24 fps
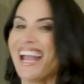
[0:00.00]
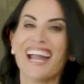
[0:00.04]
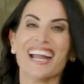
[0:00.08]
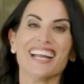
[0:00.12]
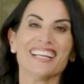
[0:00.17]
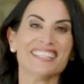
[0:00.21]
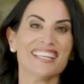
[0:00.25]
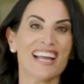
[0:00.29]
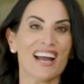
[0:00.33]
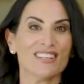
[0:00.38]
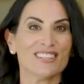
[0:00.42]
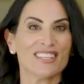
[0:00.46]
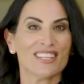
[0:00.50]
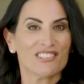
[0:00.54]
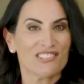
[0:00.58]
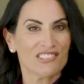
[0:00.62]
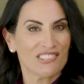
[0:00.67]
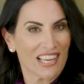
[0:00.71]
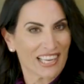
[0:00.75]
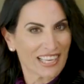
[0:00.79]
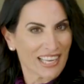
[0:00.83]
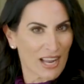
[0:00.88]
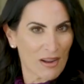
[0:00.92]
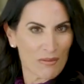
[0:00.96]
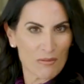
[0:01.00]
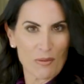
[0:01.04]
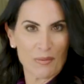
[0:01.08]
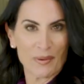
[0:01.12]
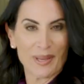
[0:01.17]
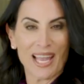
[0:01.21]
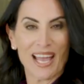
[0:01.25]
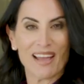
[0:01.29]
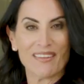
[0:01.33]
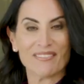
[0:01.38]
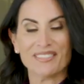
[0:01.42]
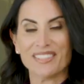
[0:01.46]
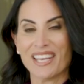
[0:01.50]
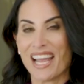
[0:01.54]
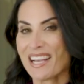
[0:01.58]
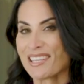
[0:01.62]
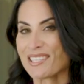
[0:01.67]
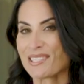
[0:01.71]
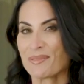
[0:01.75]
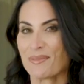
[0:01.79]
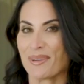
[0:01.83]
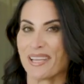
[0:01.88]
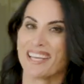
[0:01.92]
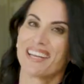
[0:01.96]
And now let's check out what we have
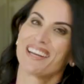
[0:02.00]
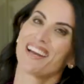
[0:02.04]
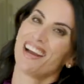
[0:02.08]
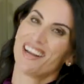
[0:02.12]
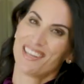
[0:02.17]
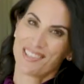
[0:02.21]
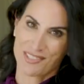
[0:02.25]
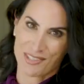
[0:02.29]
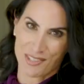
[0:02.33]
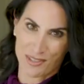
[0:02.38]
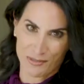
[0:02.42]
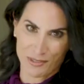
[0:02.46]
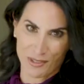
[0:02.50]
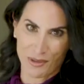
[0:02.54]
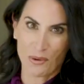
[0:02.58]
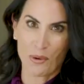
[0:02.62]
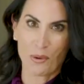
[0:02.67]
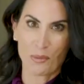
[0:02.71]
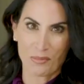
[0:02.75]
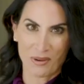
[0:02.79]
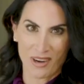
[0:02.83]
next week on SoFlo Home